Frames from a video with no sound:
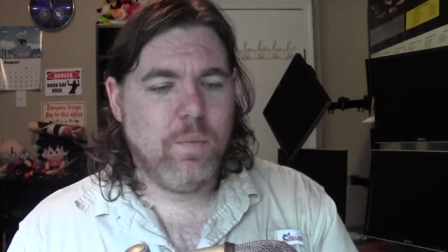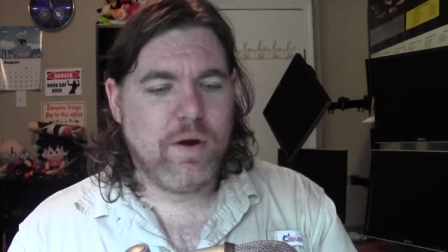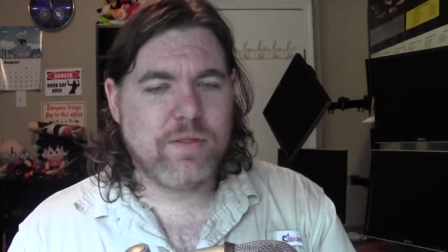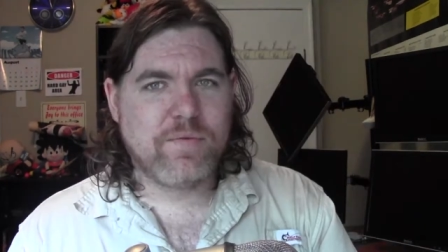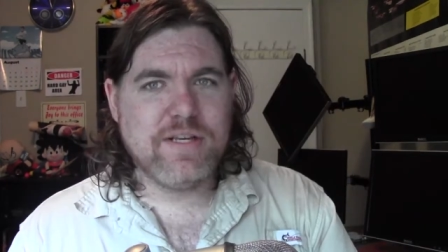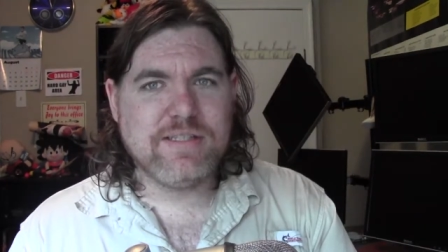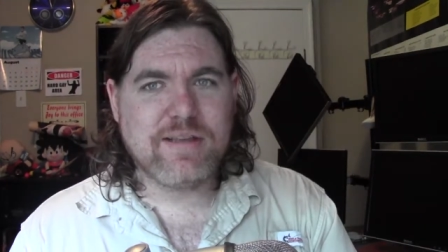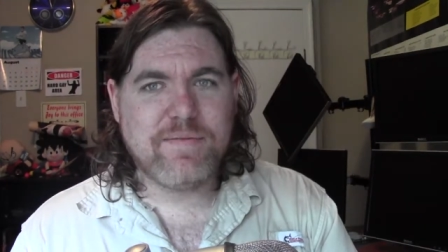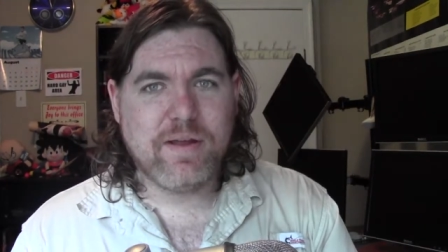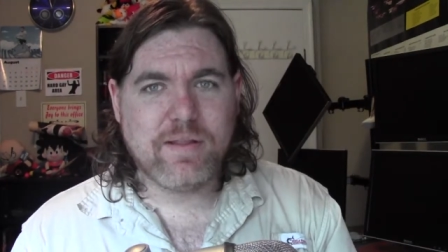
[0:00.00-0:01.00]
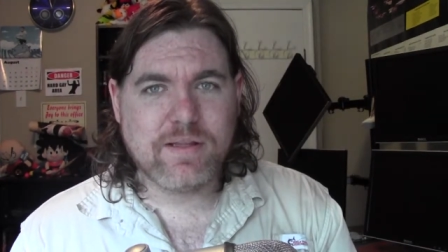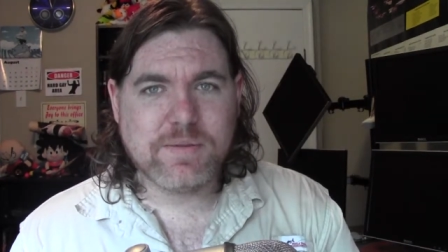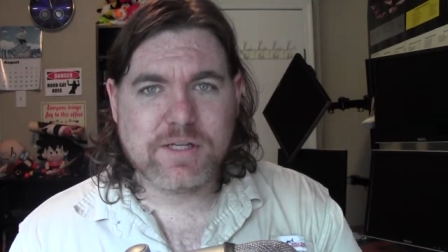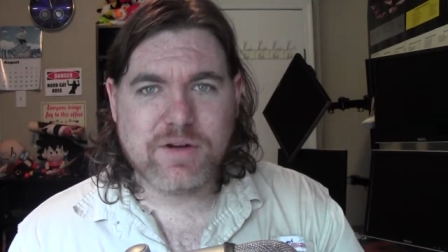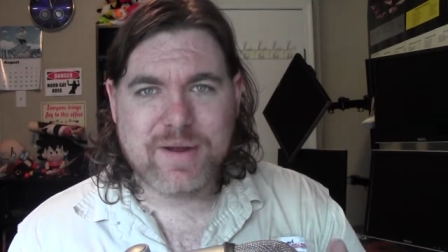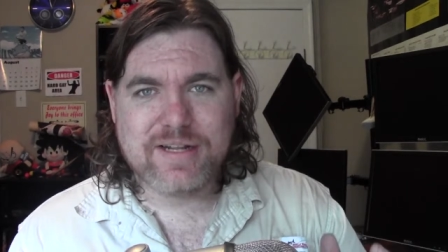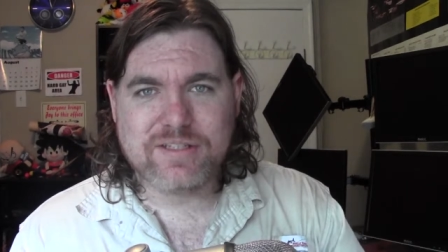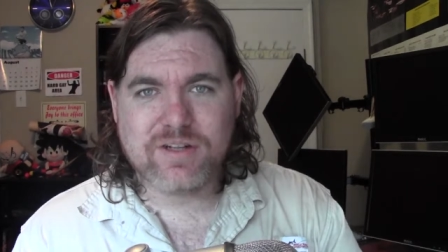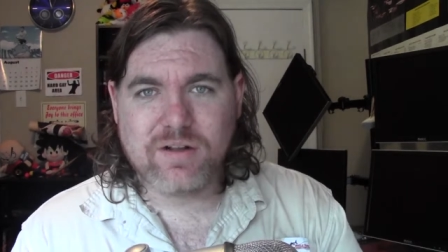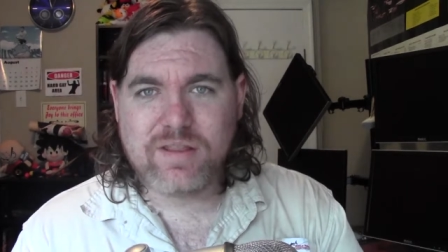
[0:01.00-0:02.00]
One of the reasons I felt that this was a good way to
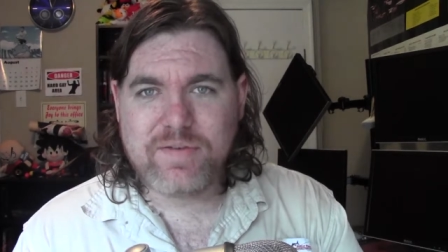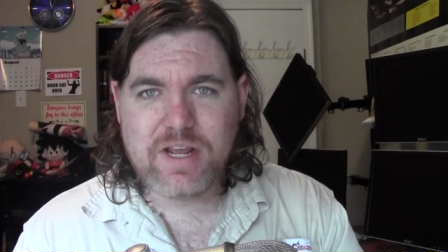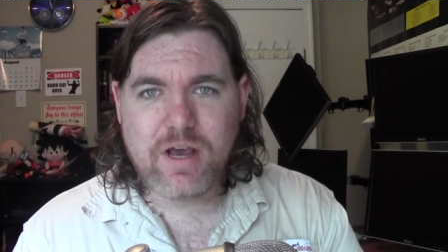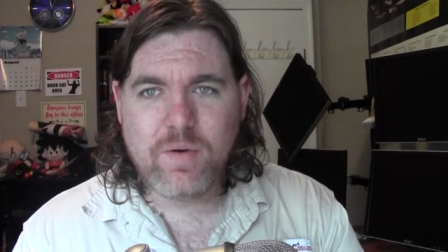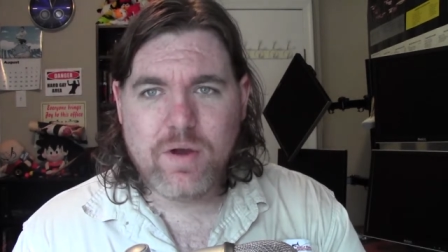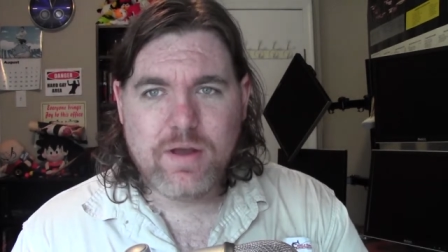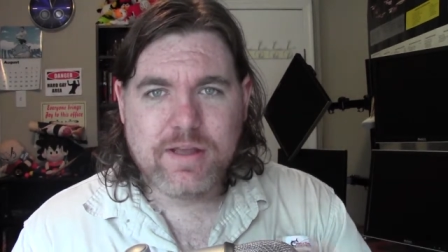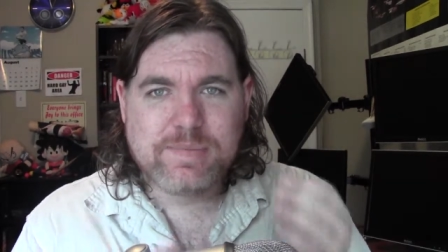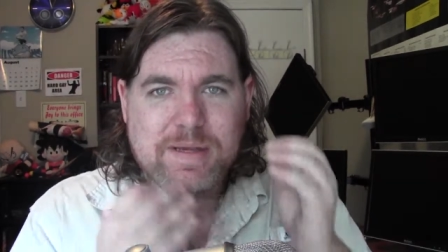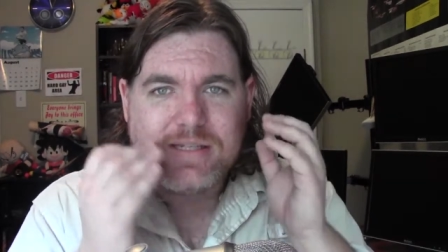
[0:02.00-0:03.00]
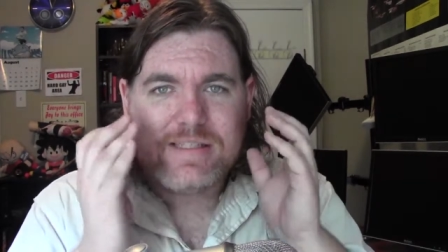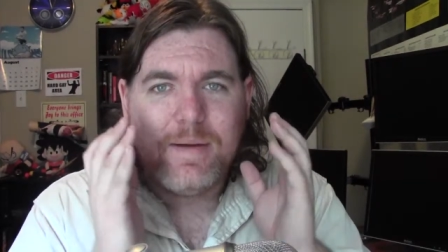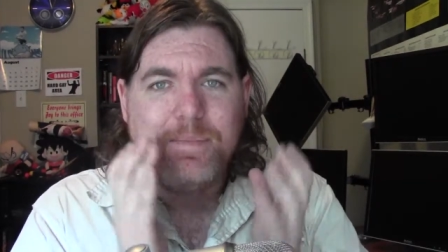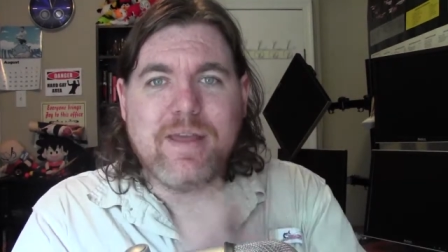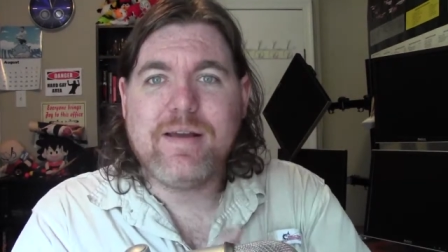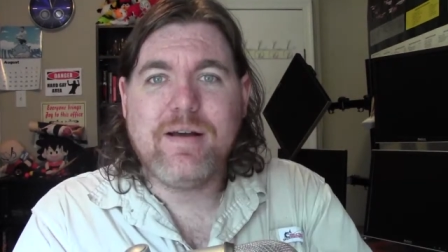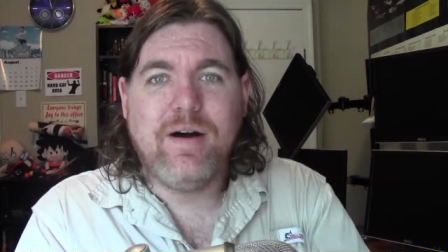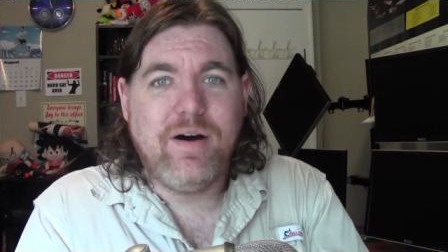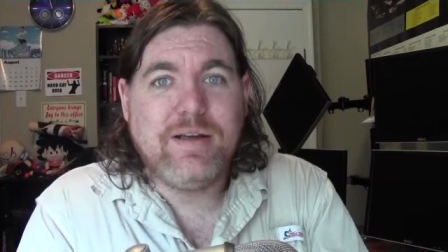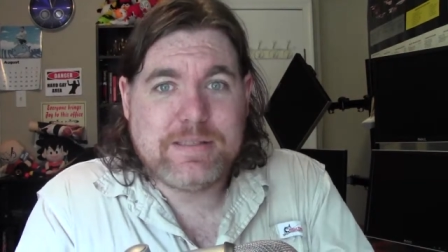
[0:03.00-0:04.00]
start the video is because something
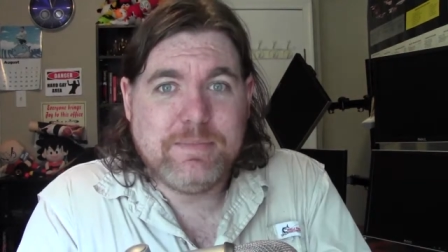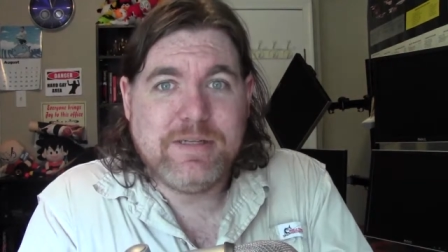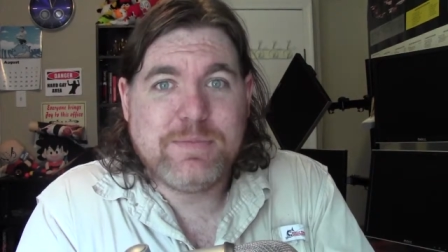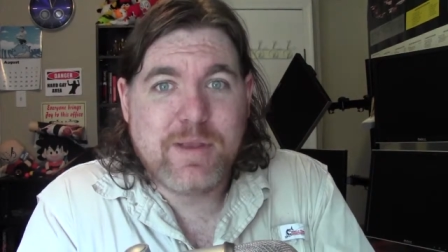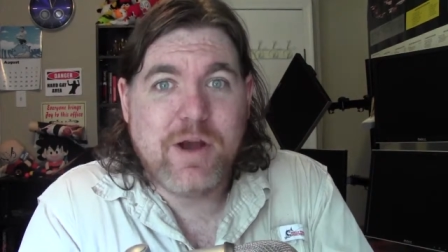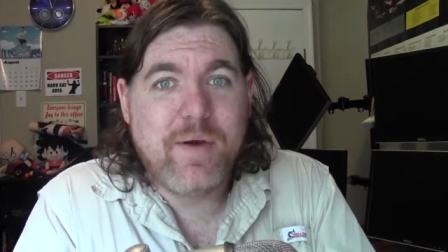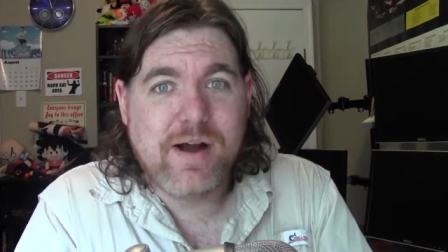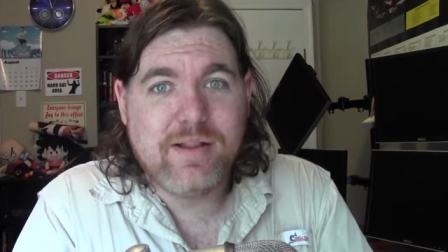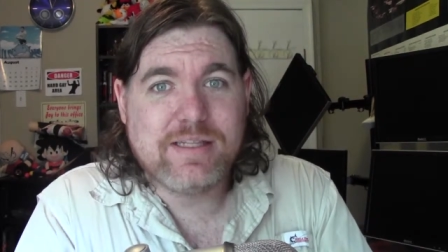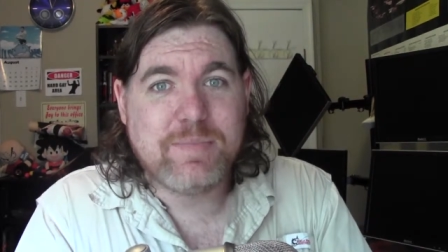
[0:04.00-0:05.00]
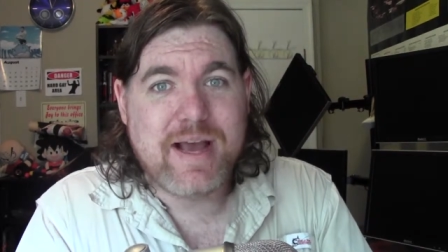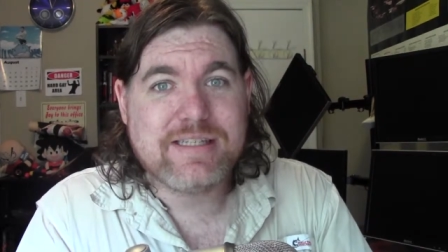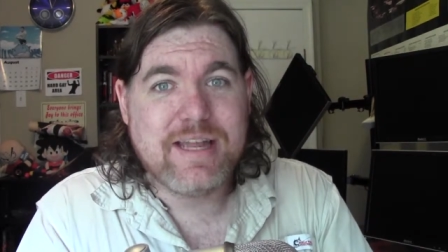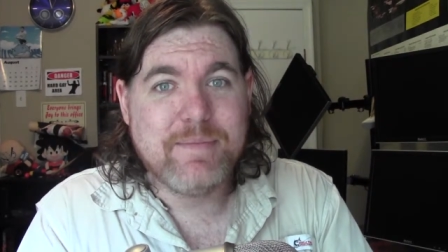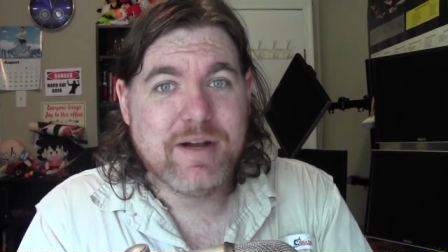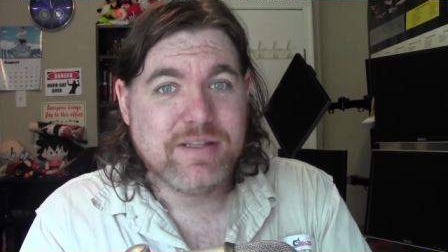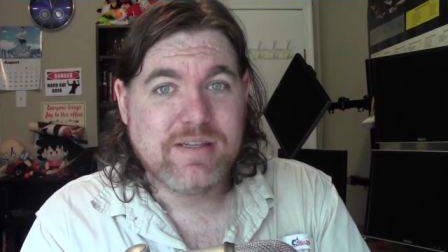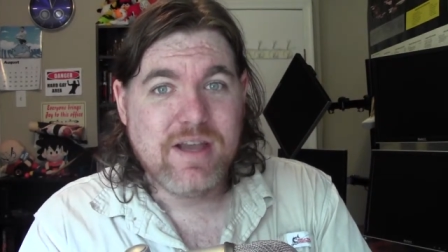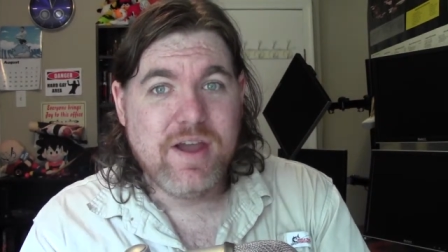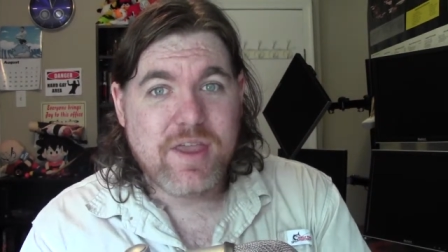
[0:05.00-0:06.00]
awesome has been going on this past eight
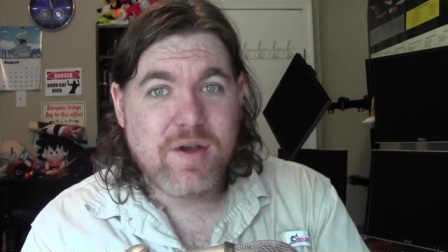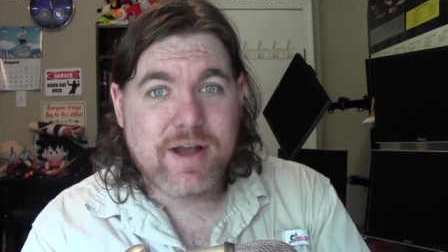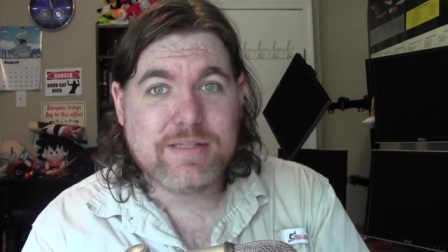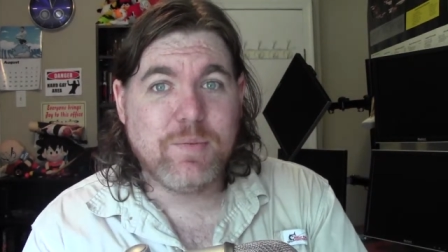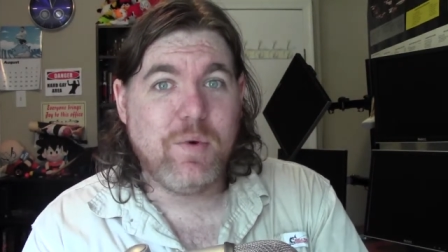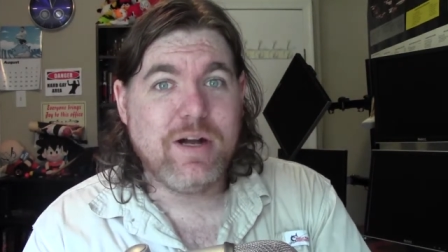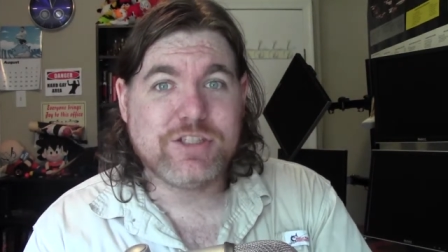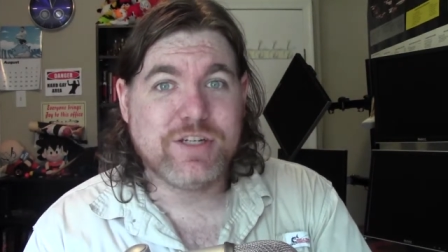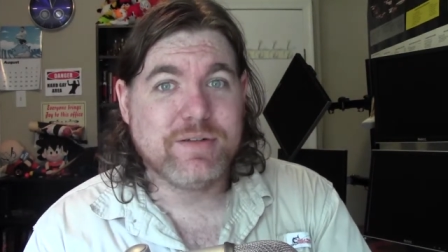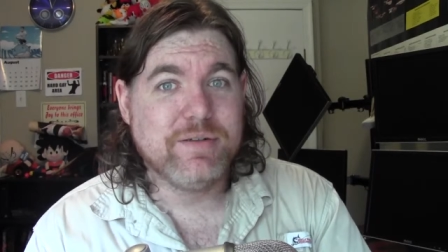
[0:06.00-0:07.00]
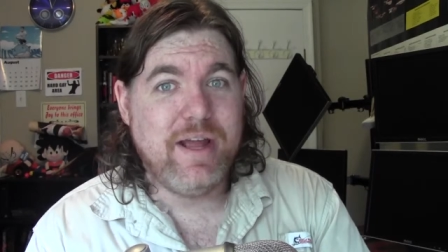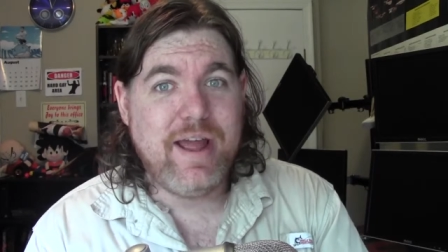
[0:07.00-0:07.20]
months. You guys have been watching.